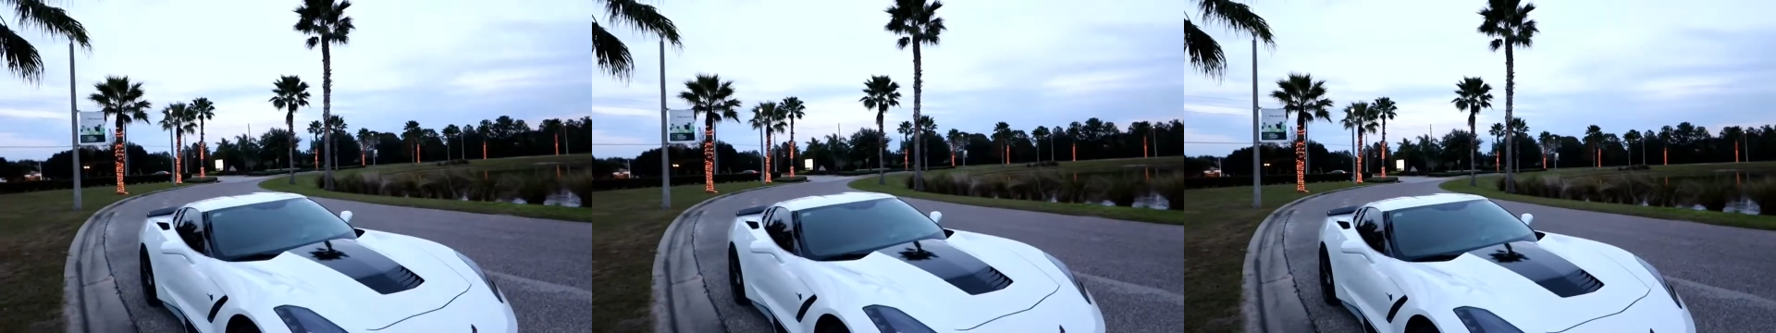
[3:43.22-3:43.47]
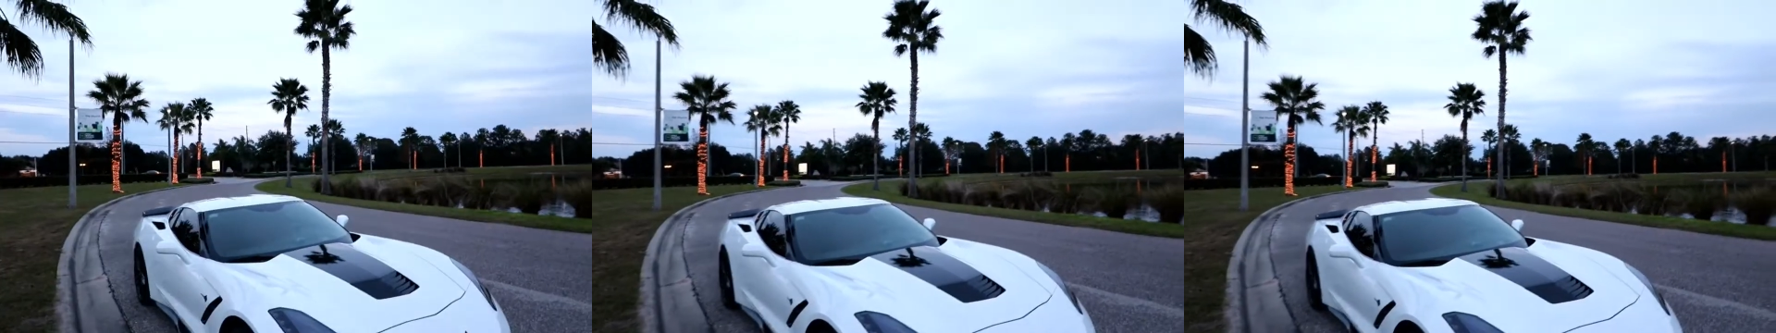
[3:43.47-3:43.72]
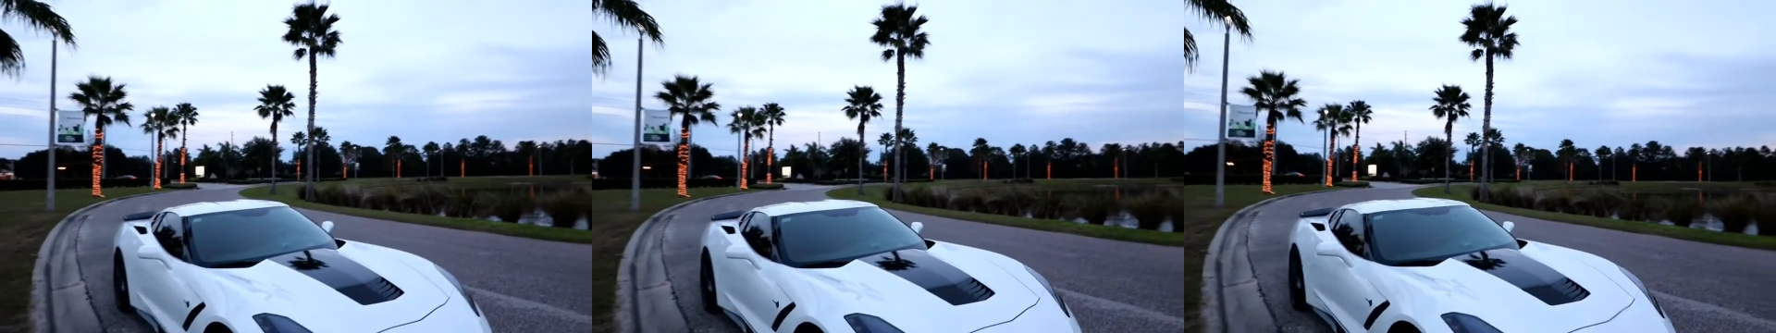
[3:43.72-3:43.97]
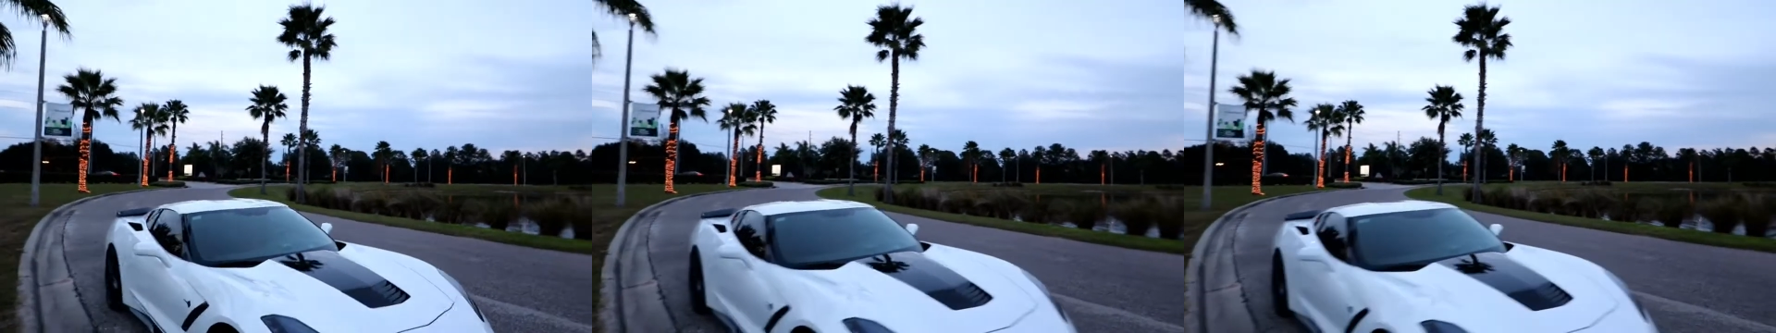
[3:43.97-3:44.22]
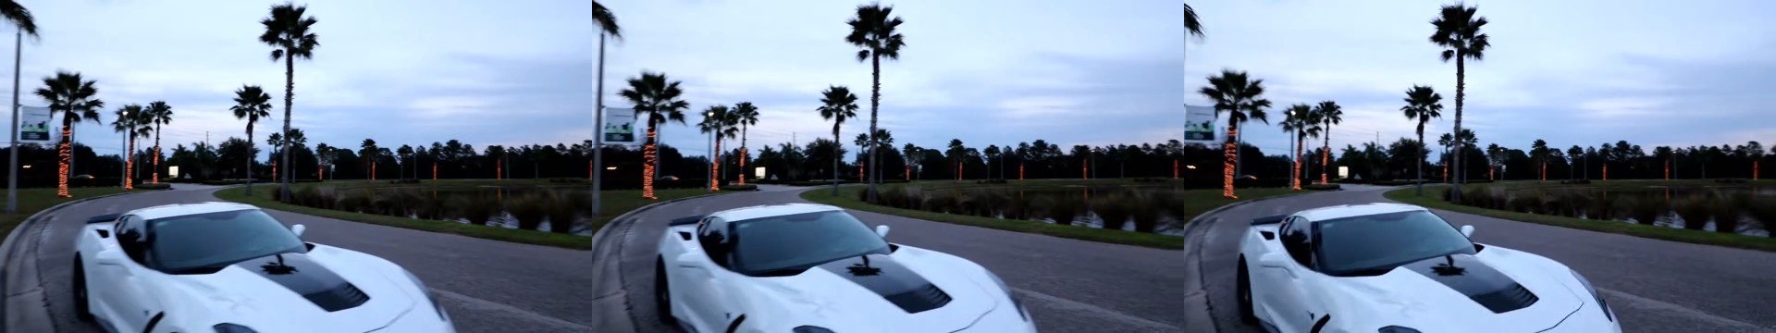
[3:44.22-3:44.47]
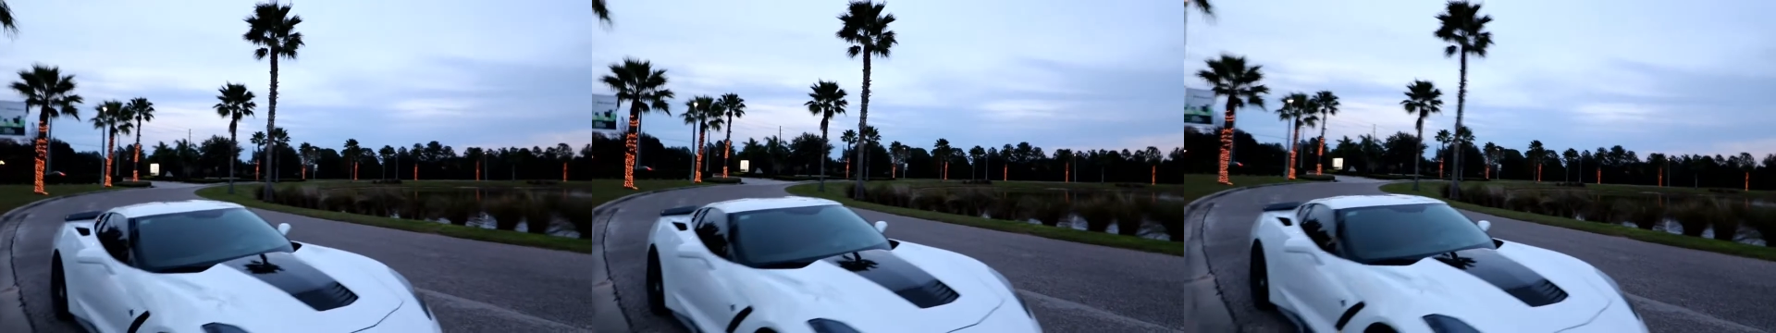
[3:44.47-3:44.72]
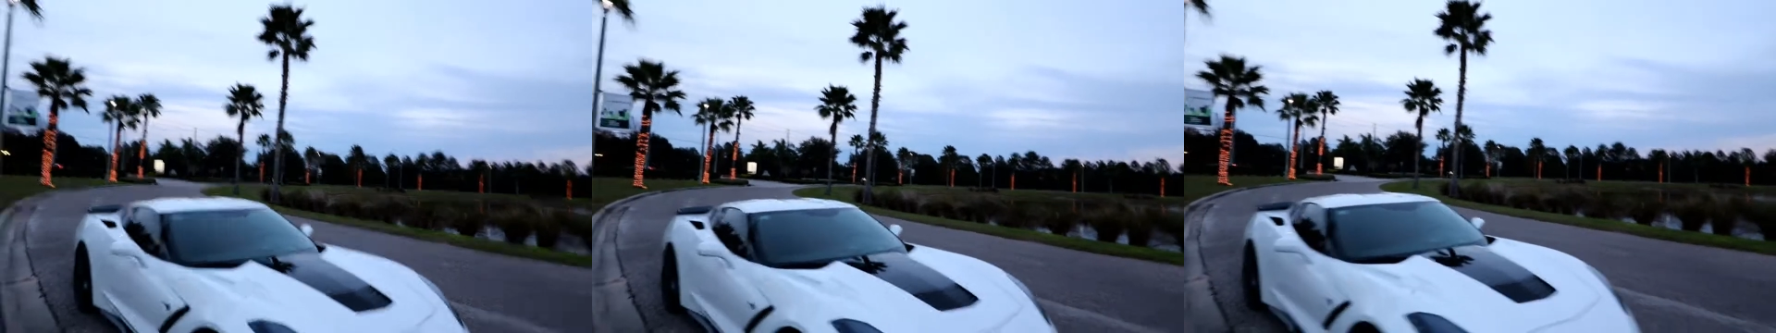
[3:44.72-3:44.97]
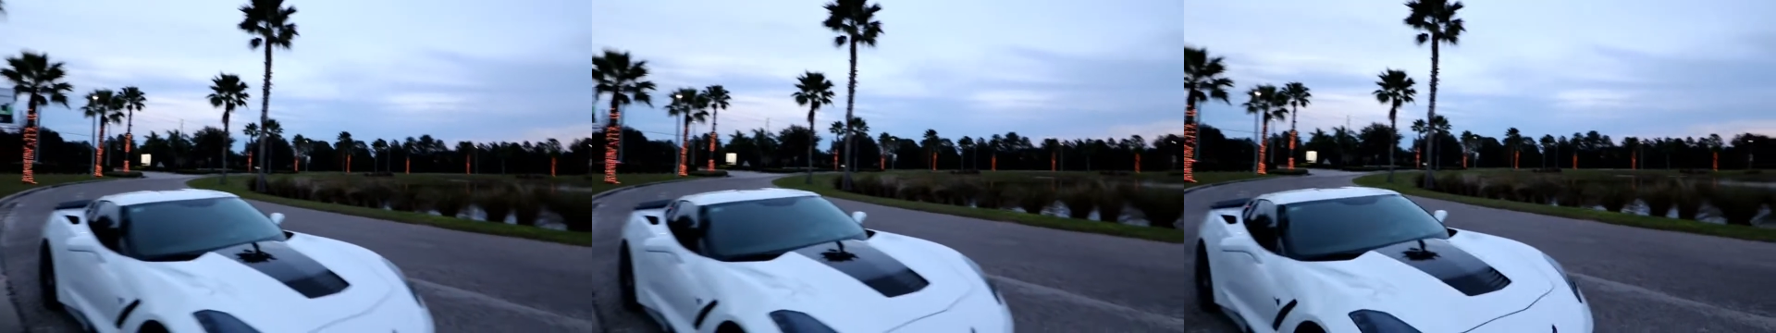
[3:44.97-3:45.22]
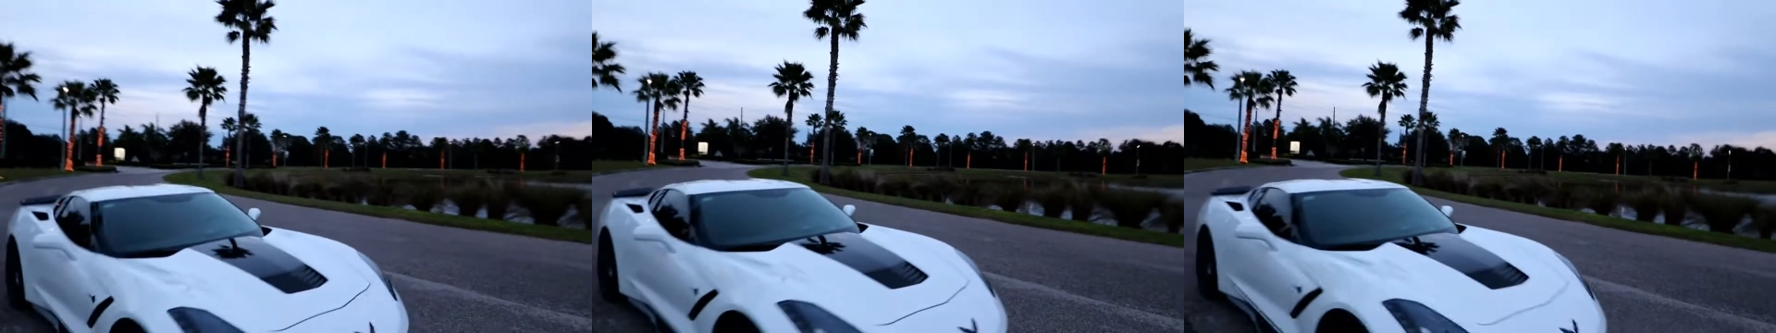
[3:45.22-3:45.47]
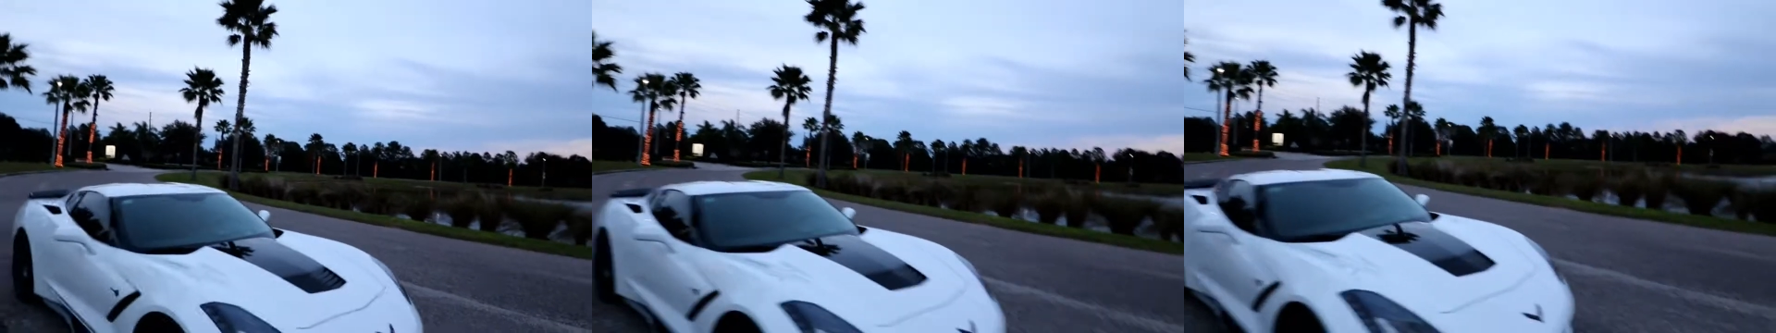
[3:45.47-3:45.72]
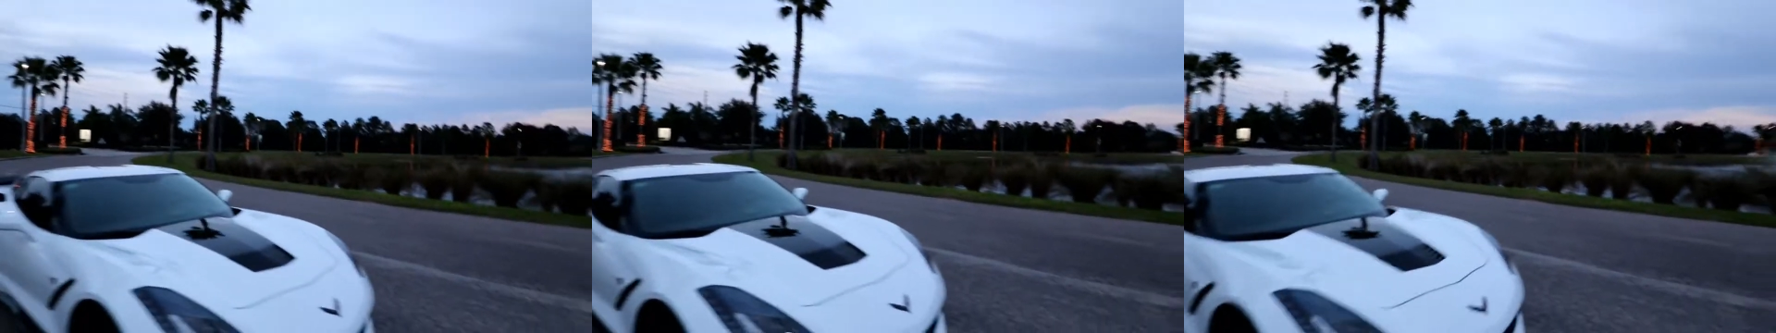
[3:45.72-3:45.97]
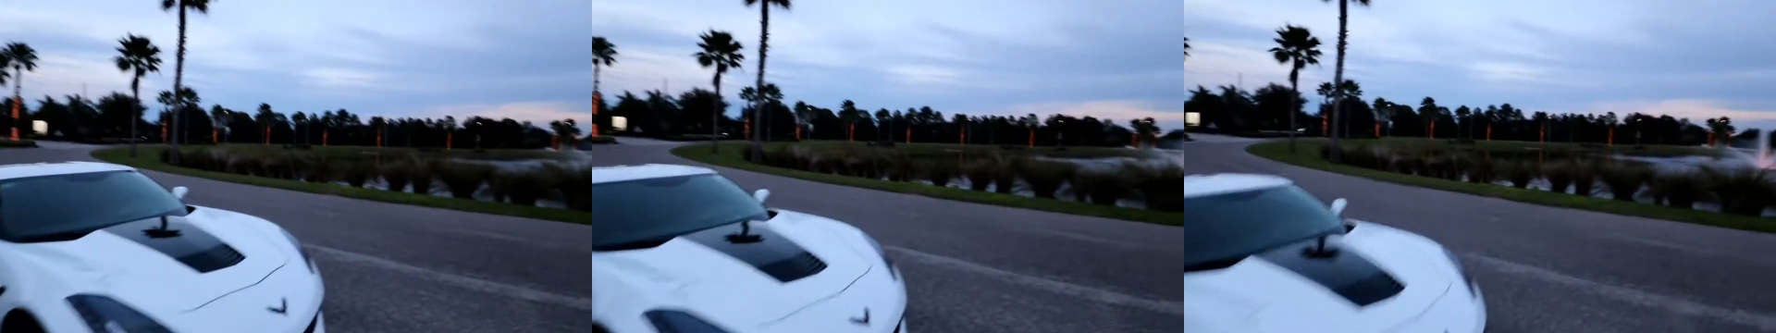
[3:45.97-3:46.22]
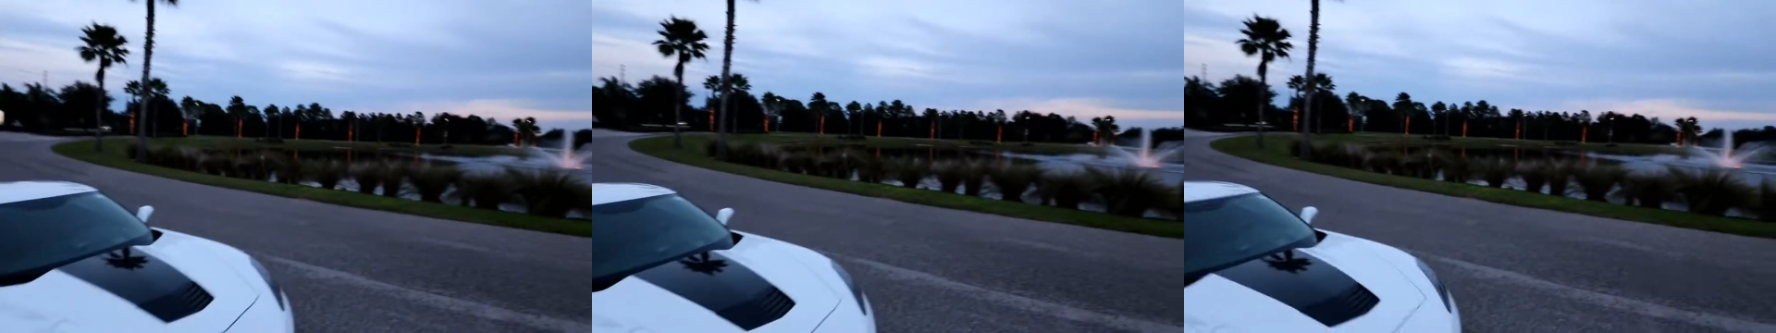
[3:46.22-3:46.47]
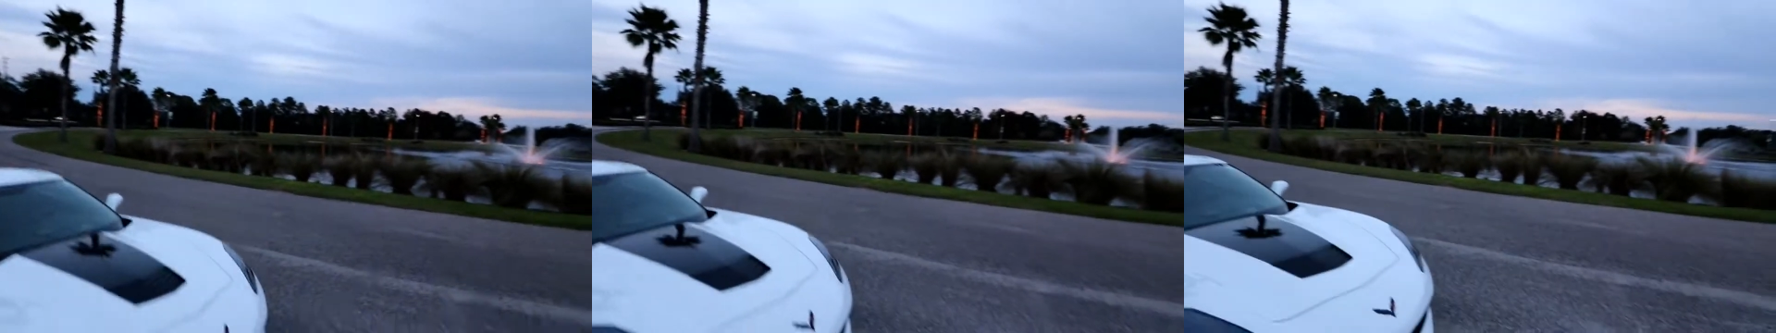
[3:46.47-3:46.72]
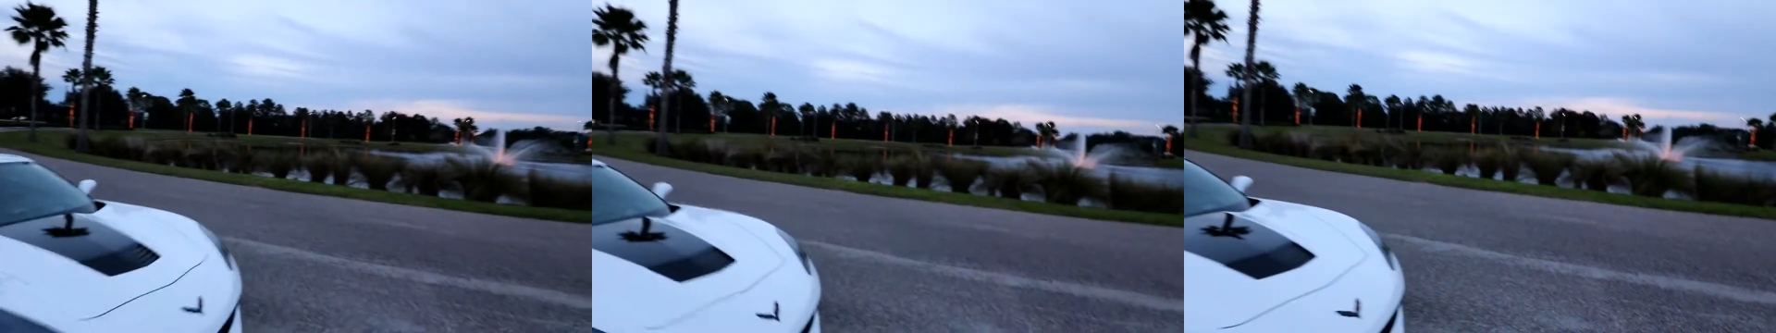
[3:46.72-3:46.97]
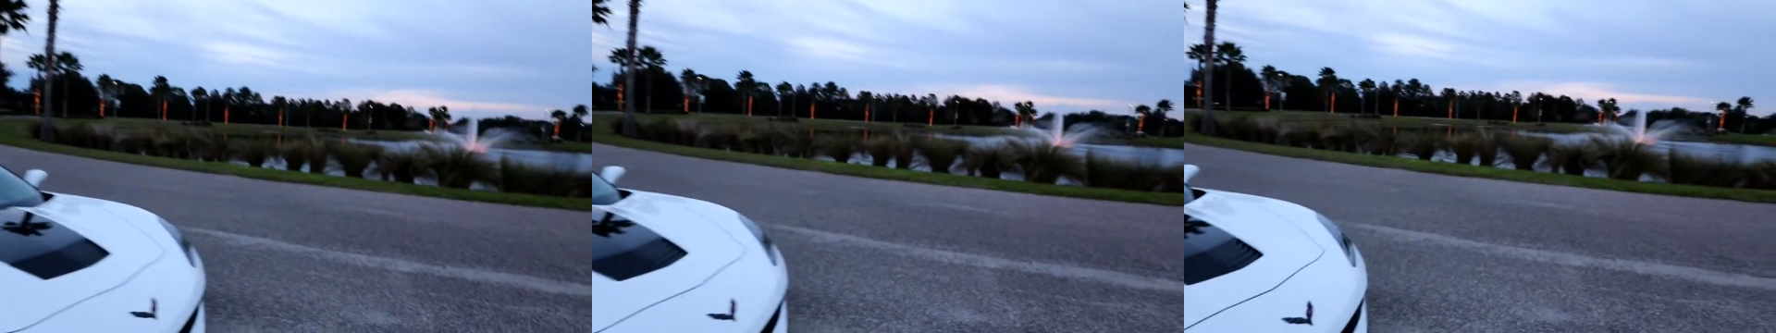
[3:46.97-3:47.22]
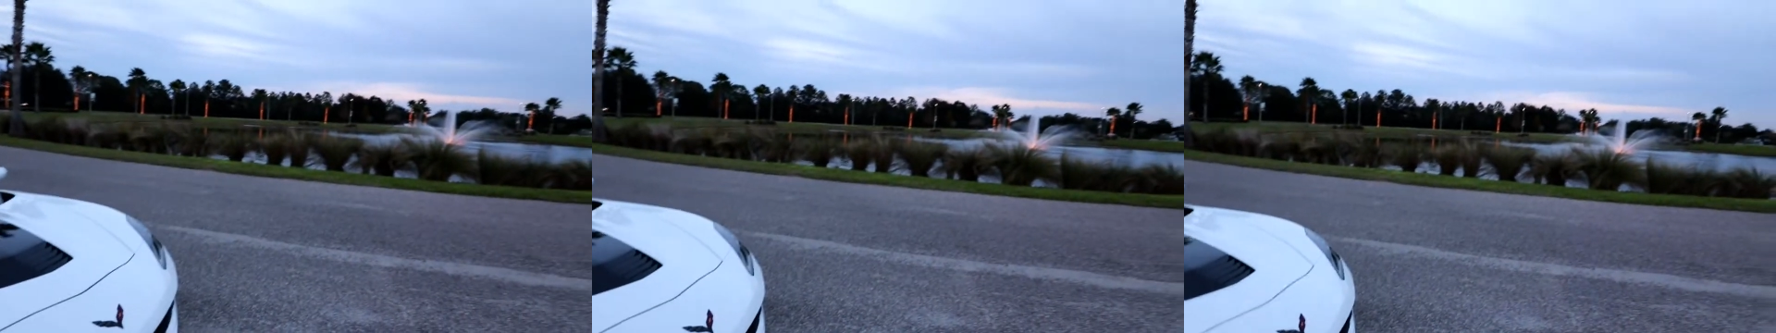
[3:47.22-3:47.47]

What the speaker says: [unreadable: no face in view]